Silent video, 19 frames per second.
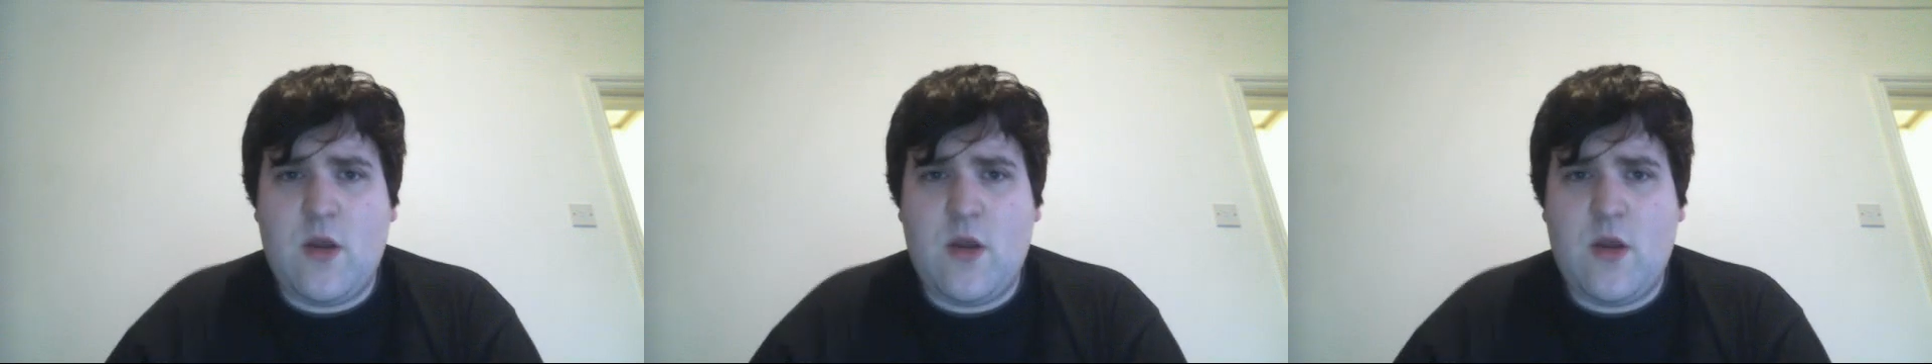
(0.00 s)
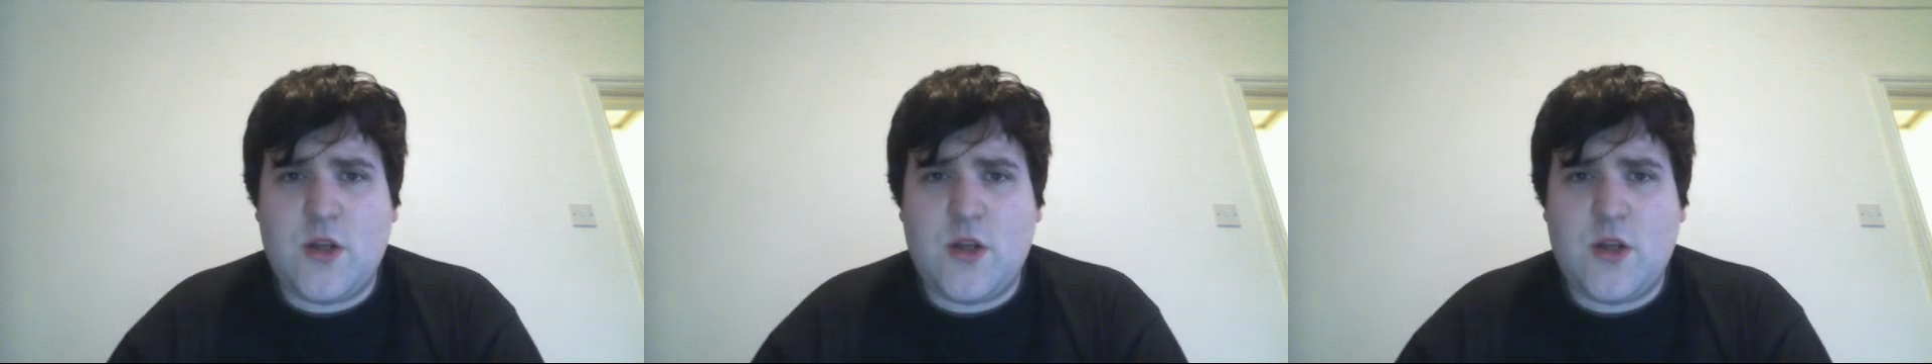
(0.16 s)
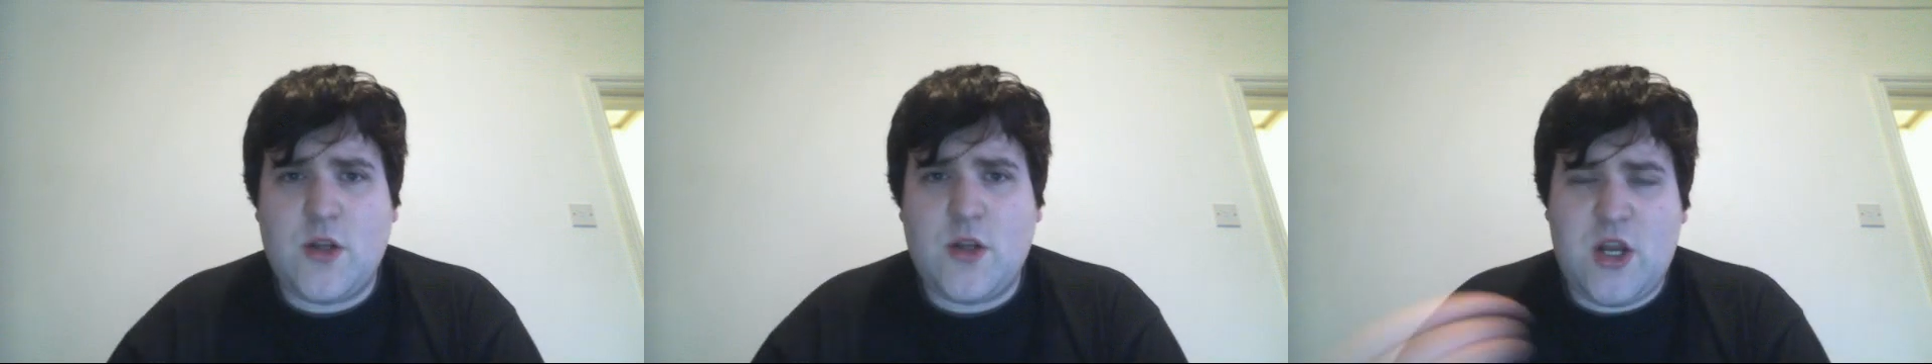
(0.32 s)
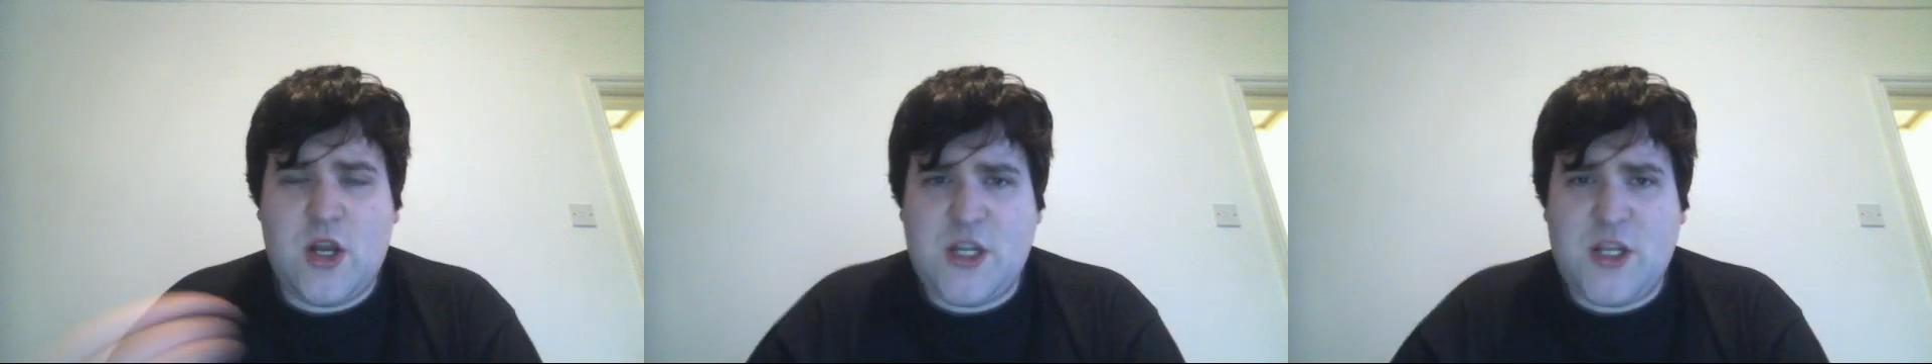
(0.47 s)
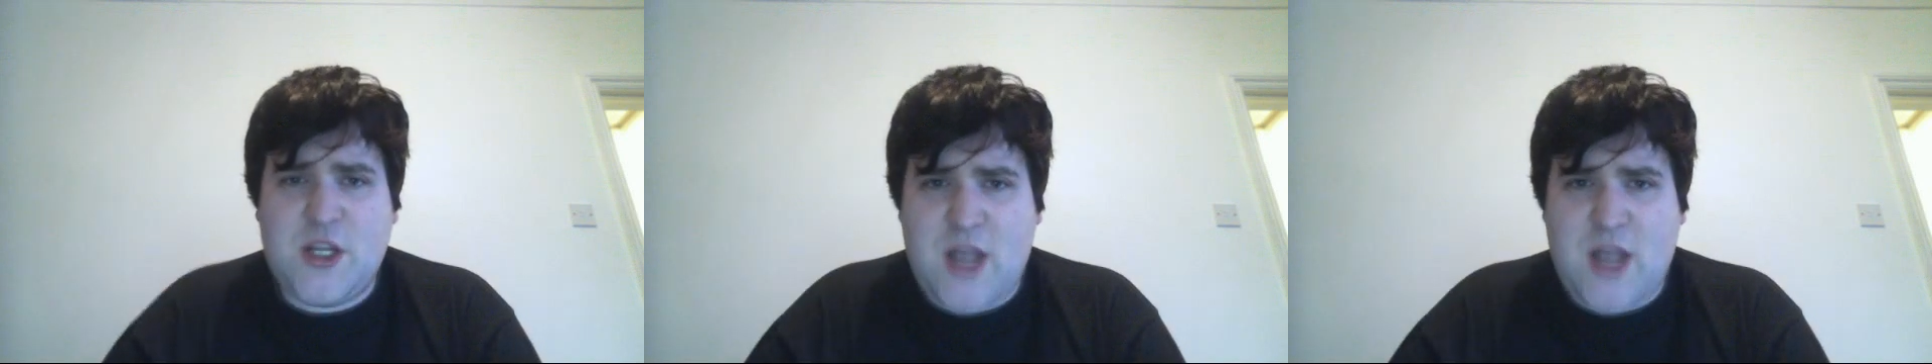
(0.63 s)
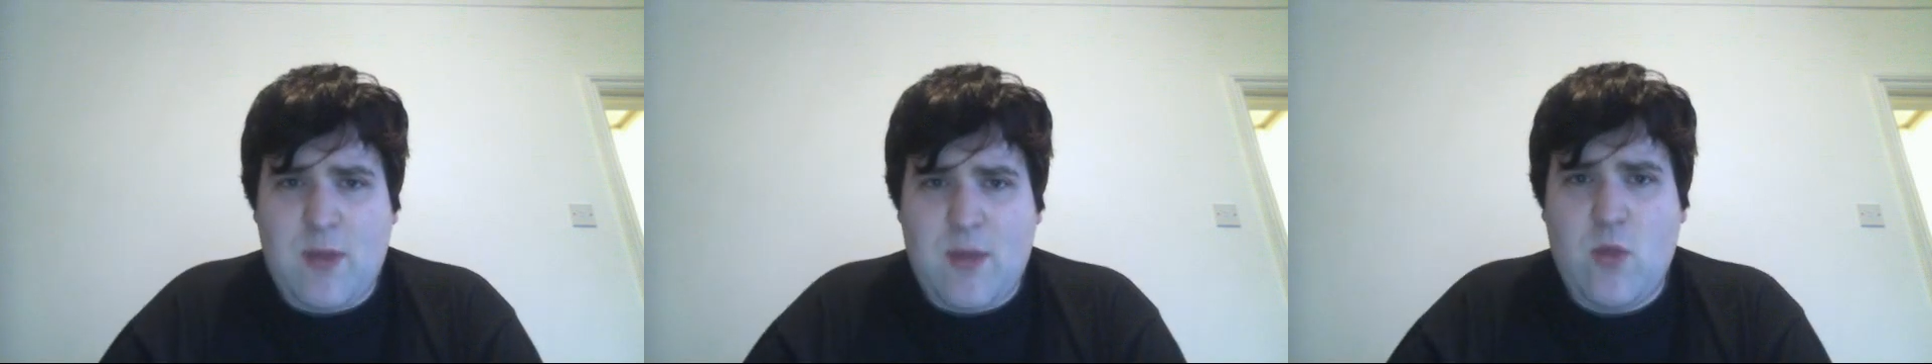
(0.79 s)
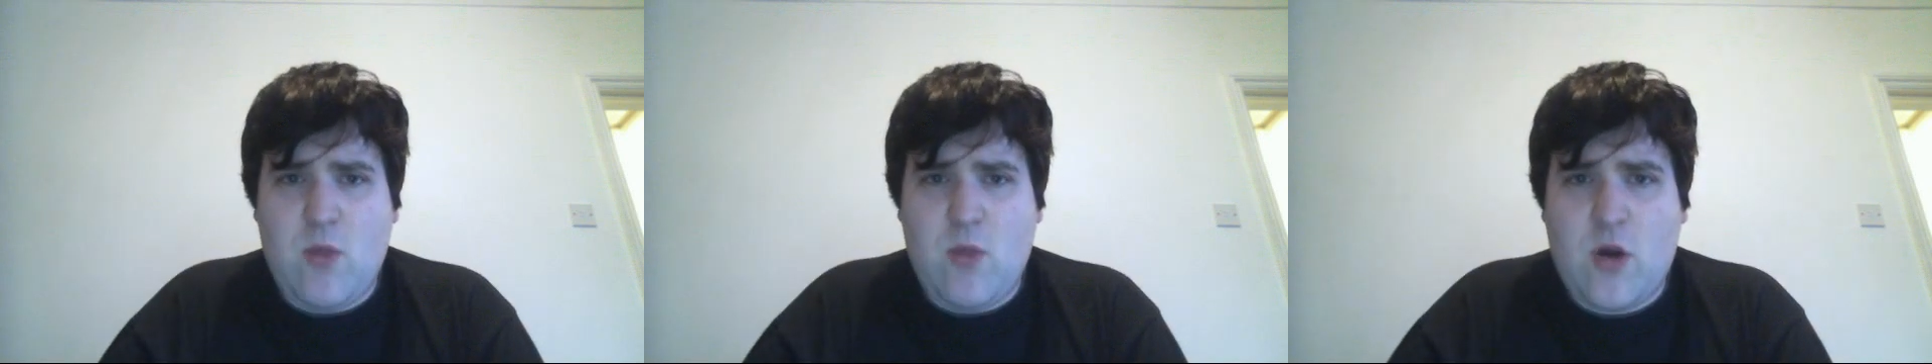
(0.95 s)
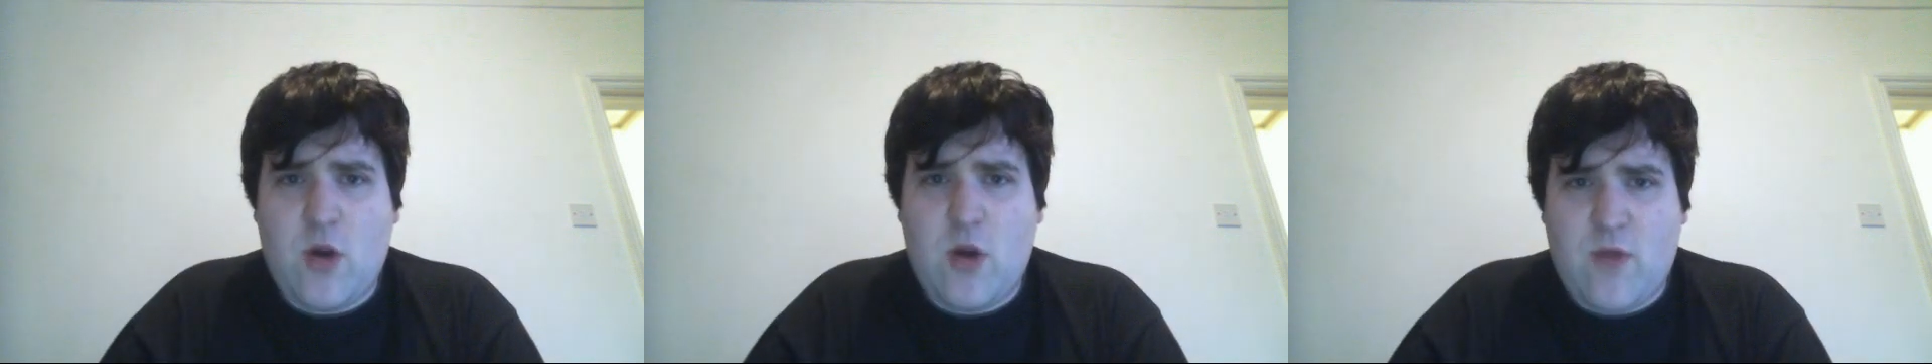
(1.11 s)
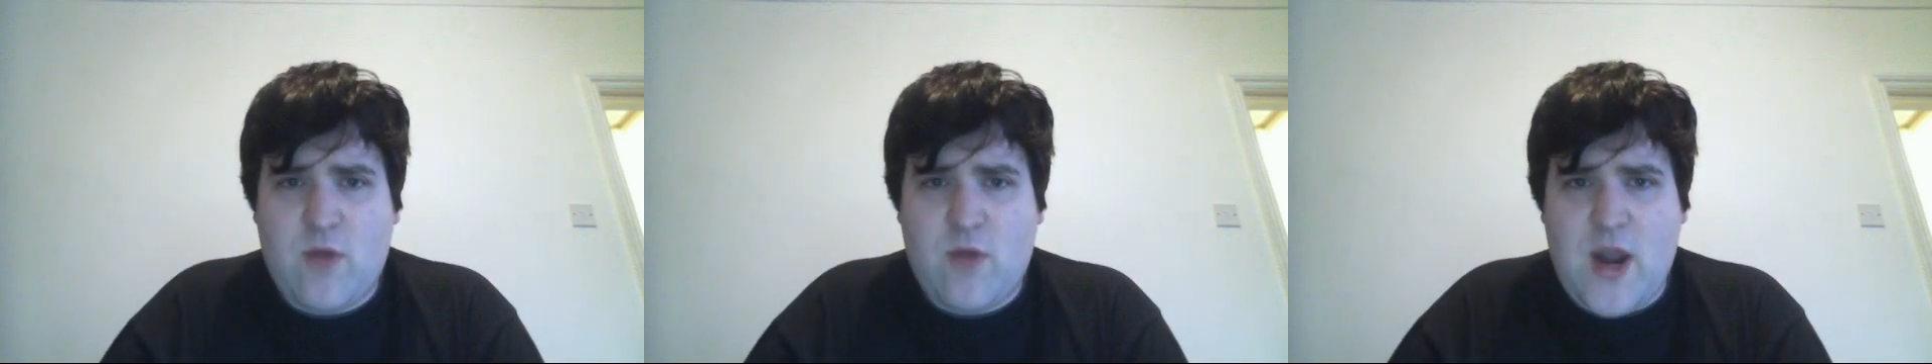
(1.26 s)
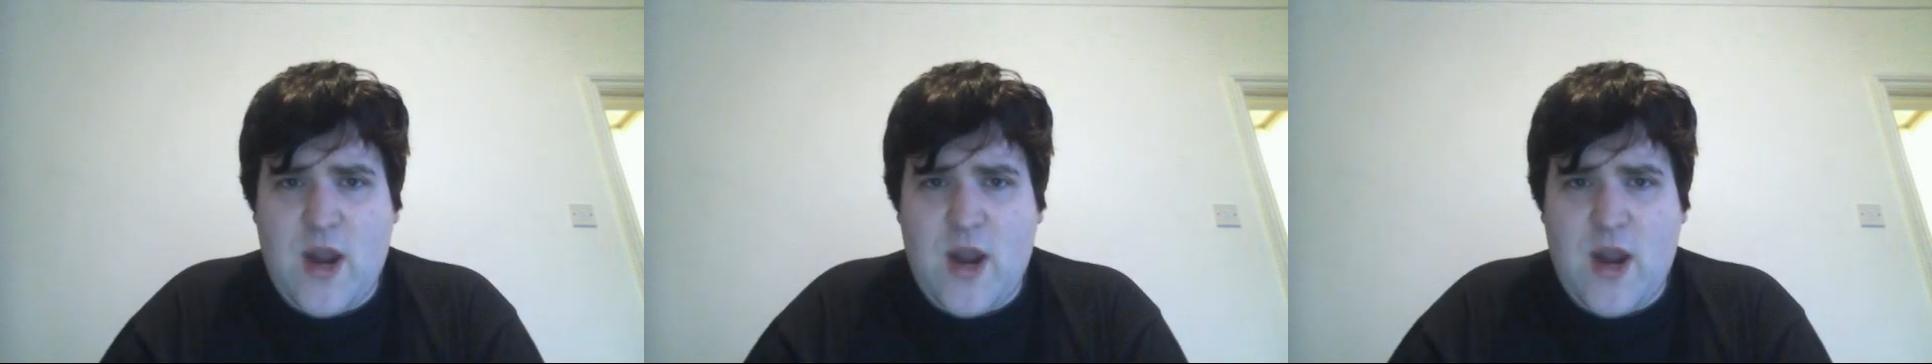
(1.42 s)
Shirley Chaplin worked for
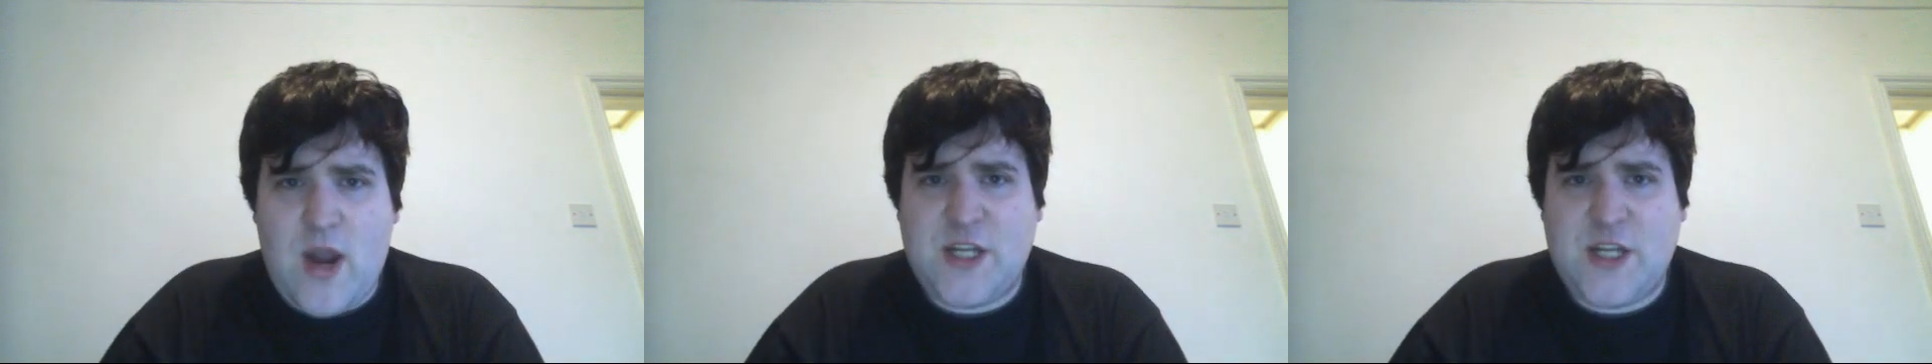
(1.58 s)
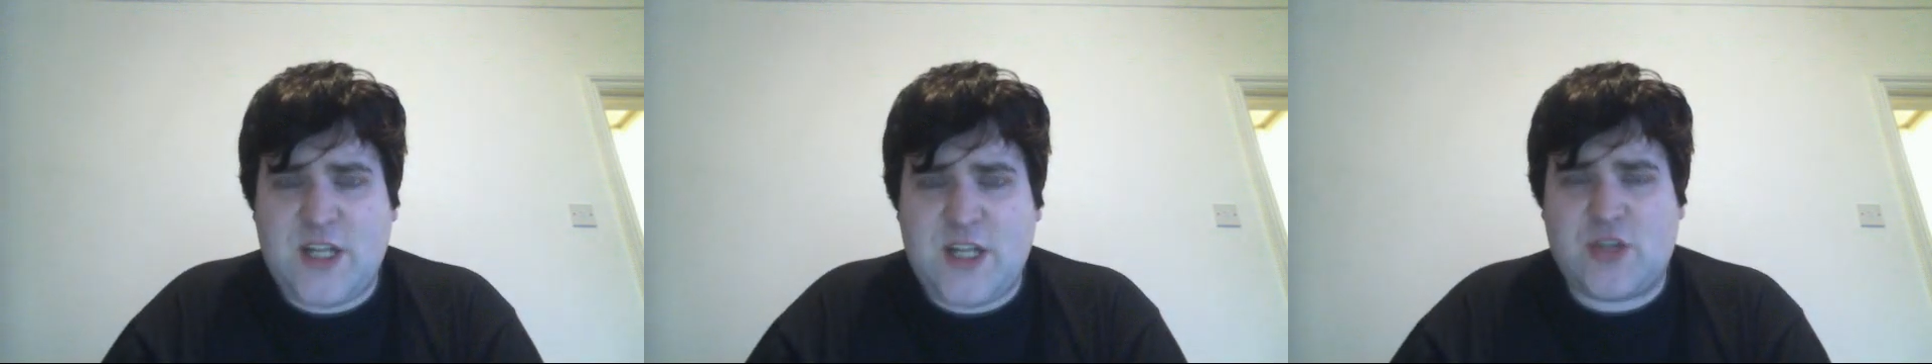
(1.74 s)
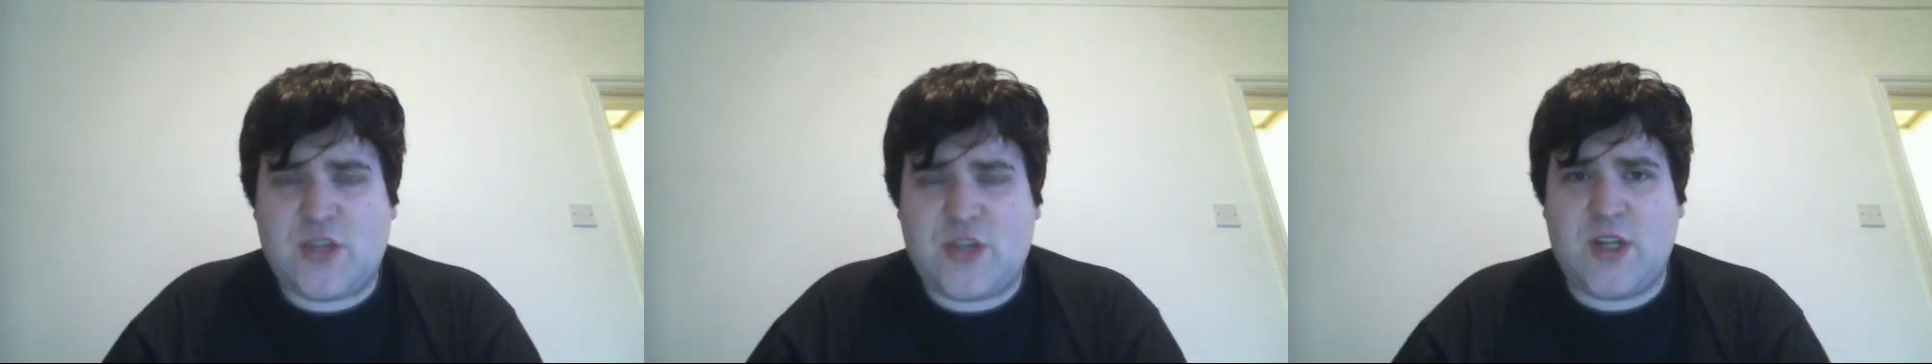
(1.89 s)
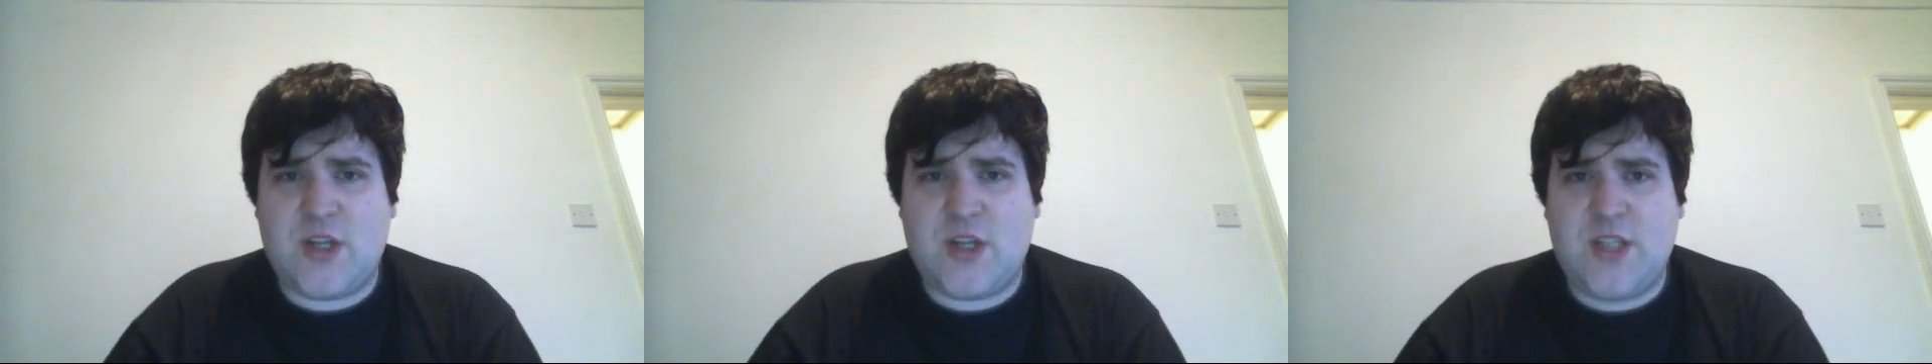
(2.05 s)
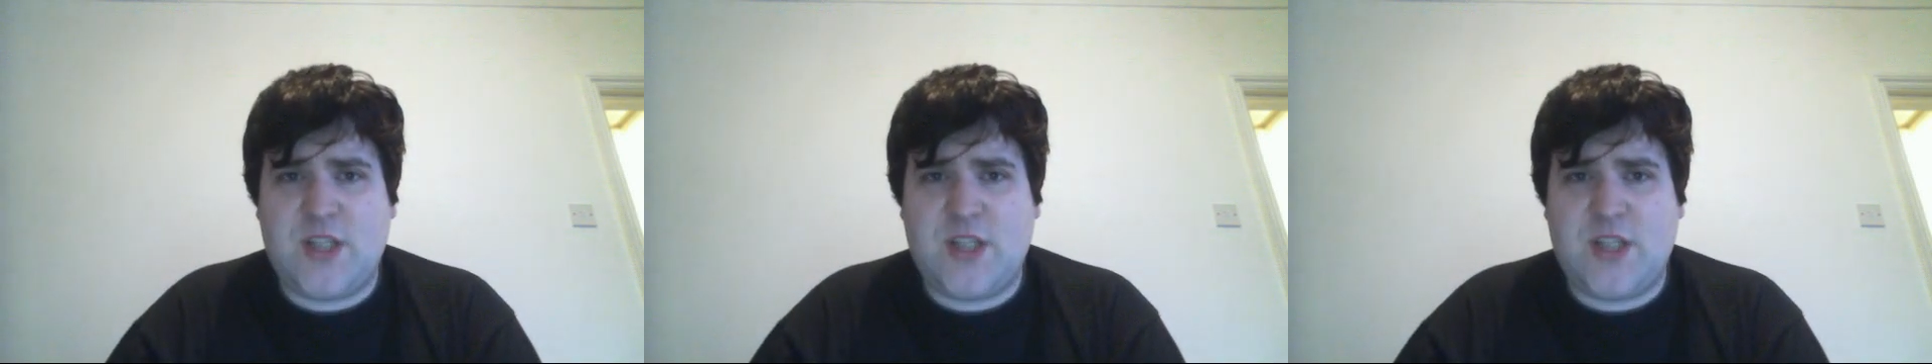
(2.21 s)
an NHS trust.